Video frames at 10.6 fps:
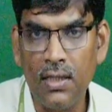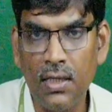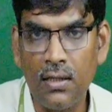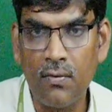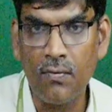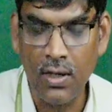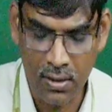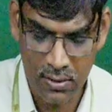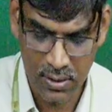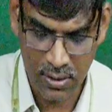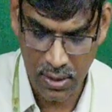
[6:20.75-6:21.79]
any other
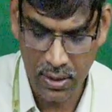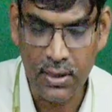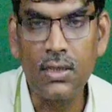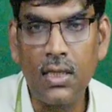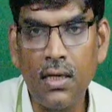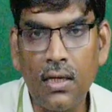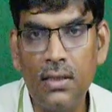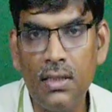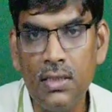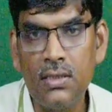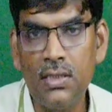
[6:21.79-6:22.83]
winding, generally it is
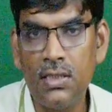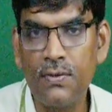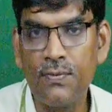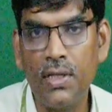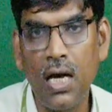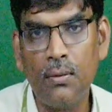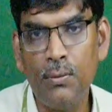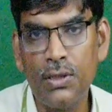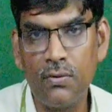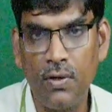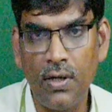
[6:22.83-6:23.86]
connected in series with the
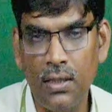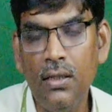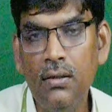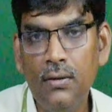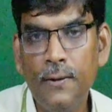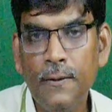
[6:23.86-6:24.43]
armature winding.